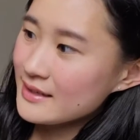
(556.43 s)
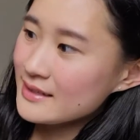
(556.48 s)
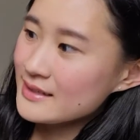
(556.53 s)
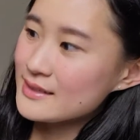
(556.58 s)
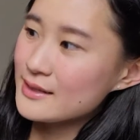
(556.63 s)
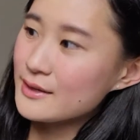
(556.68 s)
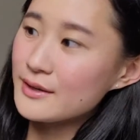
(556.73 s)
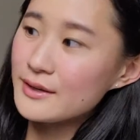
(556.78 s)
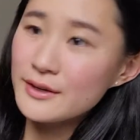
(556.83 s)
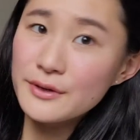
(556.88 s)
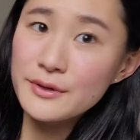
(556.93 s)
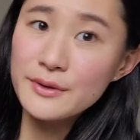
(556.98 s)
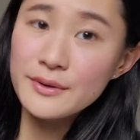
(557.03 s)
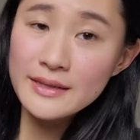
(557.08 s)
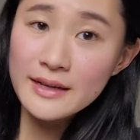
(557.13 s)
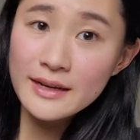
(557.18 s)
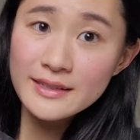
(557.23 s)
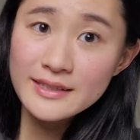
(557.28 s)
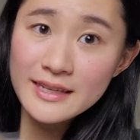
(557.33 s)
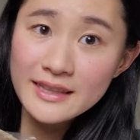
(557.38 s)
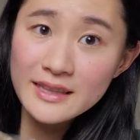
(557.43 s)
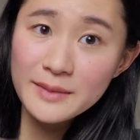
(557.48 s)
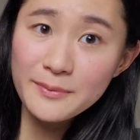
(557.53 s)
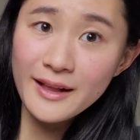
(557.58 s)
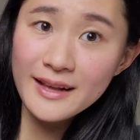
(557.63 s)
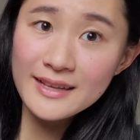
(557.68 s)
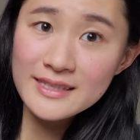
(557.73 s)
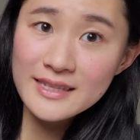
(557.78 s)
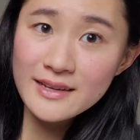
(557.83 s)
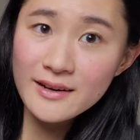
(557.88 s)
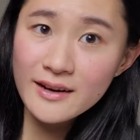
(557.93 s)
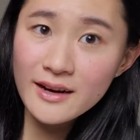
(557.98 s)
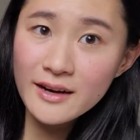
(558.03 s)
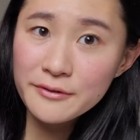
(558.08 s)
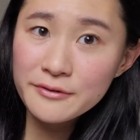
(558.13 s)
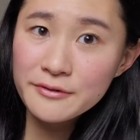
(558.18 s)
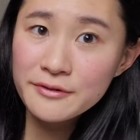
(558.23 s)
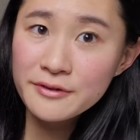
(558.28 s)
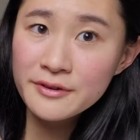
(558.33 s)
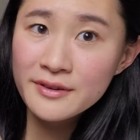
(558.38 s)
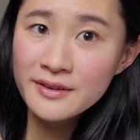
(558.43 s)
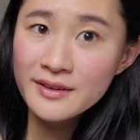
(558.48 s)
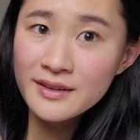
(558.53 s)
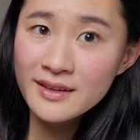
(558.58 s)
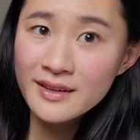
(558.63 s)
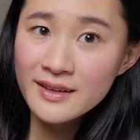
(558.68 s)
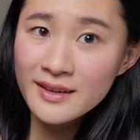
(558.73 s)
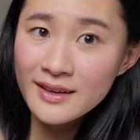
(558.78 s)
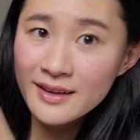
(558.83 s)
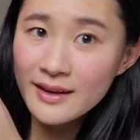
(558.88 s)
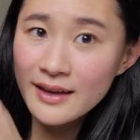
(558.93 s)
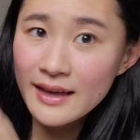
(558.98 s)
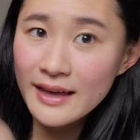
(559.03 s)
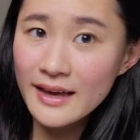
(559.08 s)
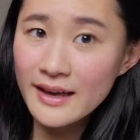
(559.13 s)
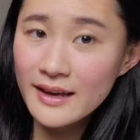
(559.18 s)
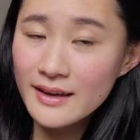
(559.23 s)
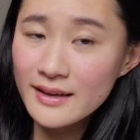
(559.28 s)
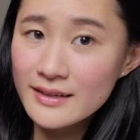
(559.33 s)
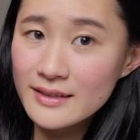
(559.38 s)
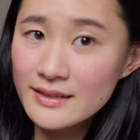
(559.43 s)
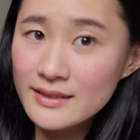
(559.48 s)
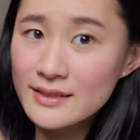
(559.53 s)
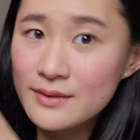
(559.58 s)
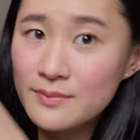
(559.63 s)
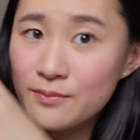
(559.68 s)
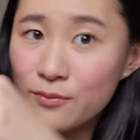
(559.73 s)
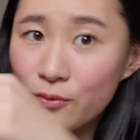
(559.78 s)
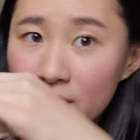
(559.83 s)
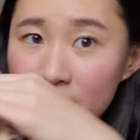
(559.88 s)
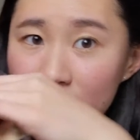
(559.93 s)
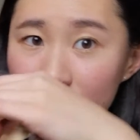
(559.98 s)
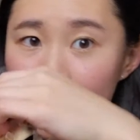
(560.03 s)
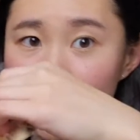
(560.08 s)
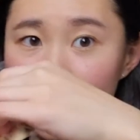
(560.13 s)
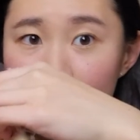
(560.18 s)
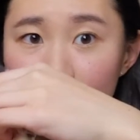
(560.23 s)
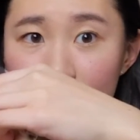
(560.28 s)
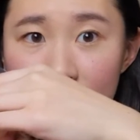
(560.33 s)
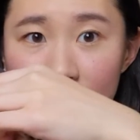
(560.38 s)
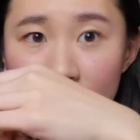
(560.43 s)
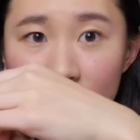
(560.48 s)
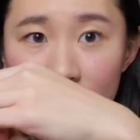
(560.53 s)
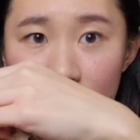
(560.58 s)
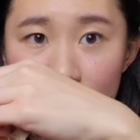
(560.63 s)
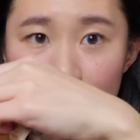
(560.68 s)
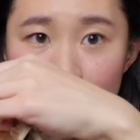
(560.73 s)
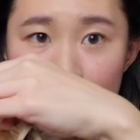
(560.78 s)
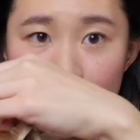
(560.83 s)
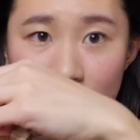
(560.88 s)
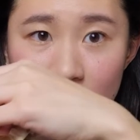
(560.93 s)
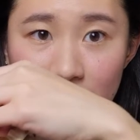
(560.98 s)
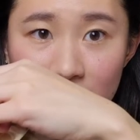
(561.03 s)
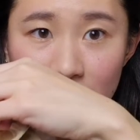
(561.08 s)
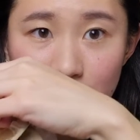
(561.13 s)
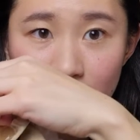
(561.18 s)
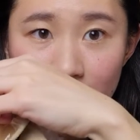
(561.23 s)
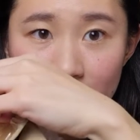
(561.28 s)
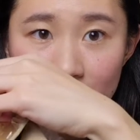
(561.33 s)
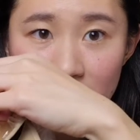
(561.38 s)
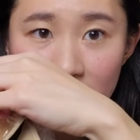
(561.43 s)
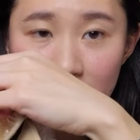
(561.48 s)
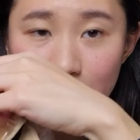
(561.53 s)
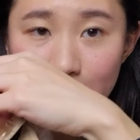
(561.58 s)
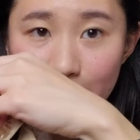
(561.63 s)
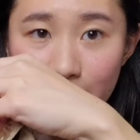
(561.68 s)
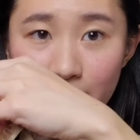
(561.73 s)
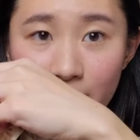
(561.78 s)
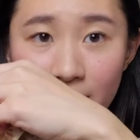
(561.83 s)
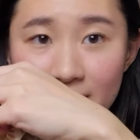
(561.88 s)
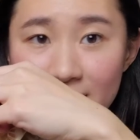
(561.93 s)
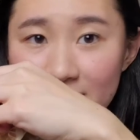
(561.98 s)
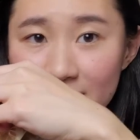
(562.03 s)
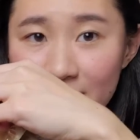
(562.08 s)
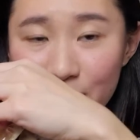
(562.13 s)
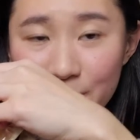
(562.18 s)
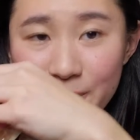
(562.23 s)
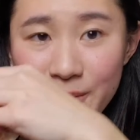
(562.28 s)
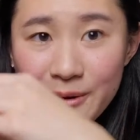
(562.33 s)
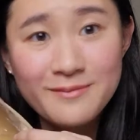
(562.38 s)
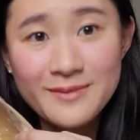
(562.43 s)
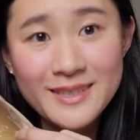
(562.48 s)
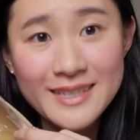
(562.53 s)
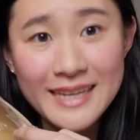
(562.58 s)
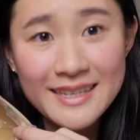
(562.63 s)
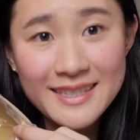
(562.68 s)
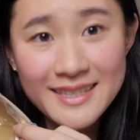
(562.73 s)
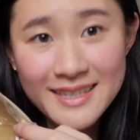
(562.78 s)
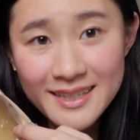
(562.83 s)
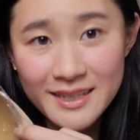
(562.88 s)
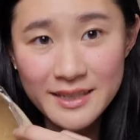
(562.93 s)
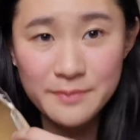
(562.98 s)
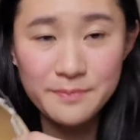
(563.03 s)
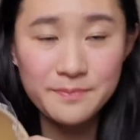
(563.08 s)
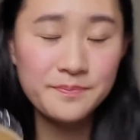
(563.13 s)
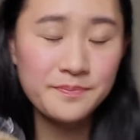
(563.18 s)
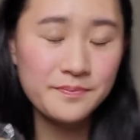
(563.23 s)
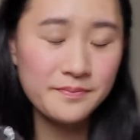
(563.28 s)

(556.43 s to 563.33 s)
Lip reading: So, you know, you can take the plastic off, and once you're done using it, you just stick the plastic back on to help it stay sticky.